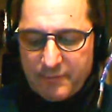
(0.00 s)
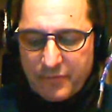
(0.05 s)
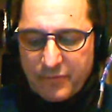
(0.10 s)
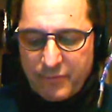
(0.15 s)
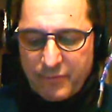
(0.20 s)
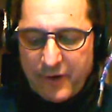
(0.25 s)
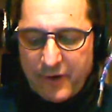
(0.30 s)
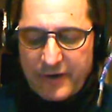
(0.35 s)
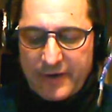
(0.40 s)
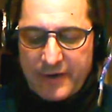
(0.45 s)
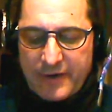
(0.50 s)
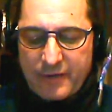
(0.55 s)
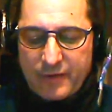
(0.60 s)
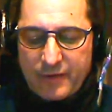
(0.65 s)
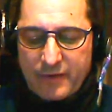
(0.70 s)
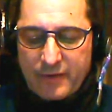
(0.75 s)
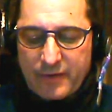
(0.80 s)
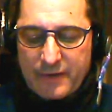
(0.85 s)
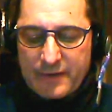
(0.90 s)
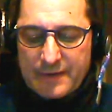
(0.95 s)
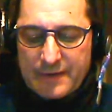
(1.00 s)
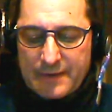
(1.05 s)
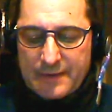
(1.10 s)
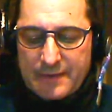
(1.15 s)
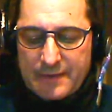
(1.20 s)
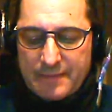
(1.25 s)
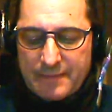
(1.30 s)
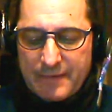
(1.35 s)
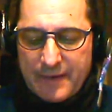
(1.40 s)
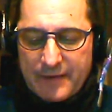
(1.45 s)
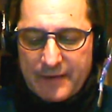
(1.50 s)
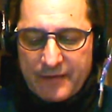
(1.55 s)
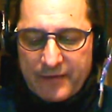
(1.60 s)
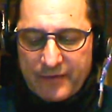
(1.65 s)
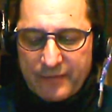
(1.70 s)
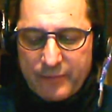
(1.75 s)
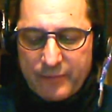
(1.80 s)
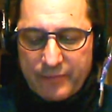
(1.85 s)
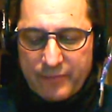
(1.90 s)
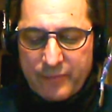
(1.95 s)
right now and
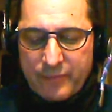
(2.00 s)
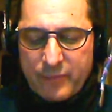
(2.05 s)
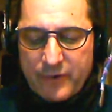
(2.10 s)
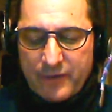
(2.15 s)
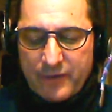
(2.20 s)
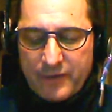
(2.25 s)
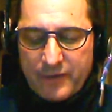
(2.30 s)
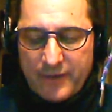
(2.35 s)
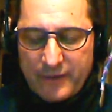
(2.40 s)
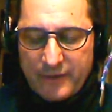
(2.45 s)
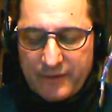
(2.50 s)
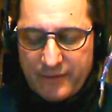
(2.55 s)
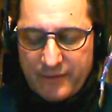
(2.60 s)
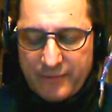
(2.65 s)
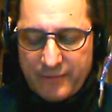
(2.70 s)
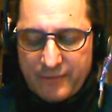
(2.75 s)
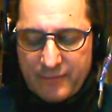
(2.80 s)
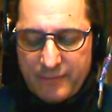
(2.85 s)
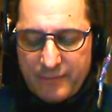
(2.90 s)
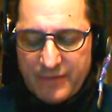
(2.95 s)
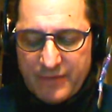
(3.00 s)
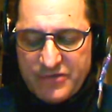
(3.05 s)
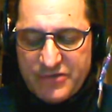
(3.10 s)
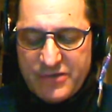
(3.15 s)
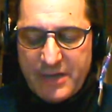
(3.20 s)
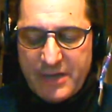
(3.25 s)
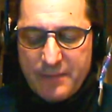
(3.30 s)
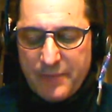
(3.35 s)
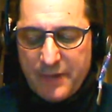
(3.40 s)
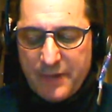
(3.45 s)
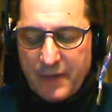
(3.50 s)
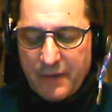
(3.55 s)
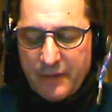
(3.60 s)
just quickly mention them.